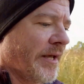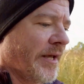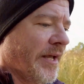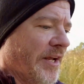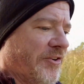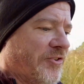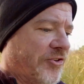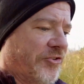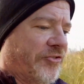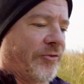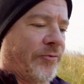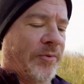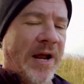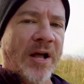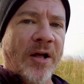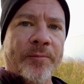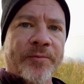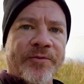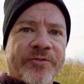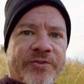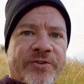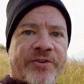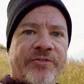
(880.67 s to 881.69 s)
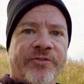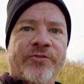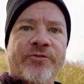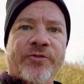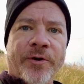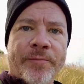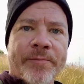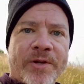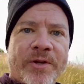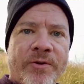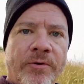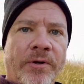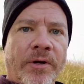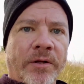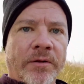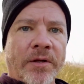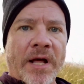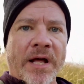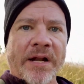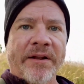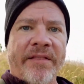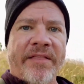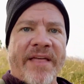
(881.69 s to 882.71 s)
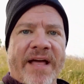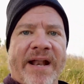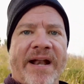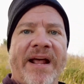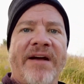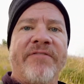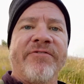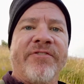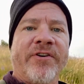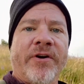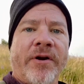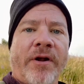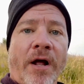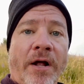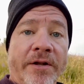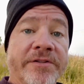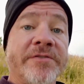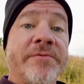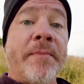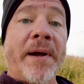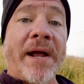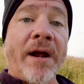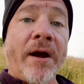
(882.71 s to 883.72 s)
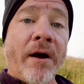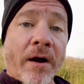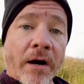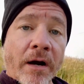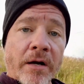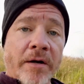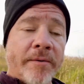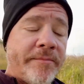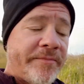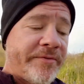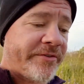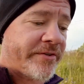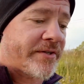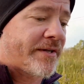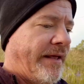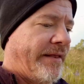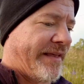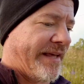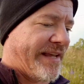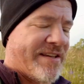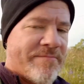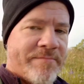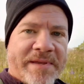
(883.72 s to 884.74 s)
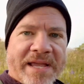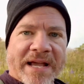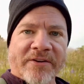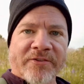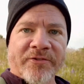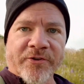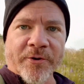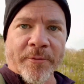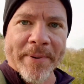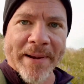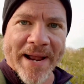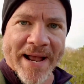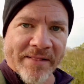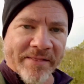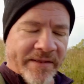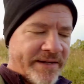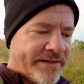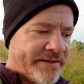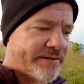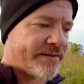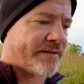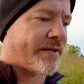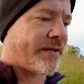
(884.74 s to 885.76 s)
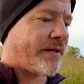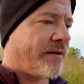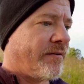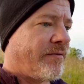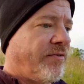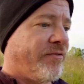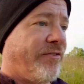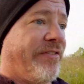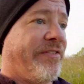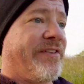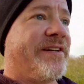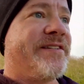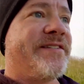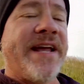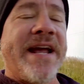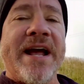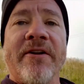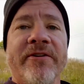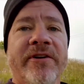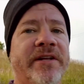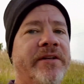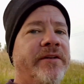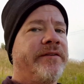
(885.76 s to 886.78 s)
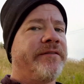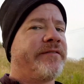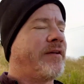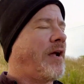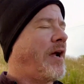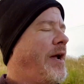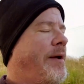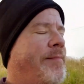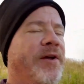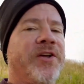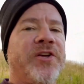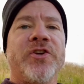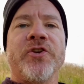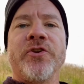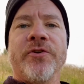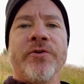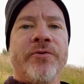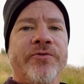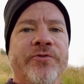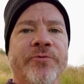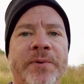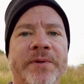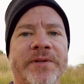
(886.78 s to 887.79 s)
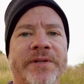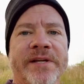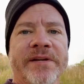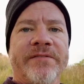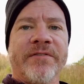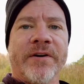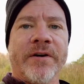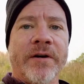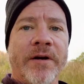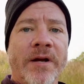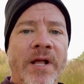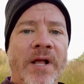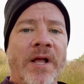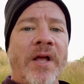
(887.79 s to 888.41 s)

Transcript: It just helps distribute a lot of that effort onto my arms. They give me extra balance. For the downhills, I'm a huge believer.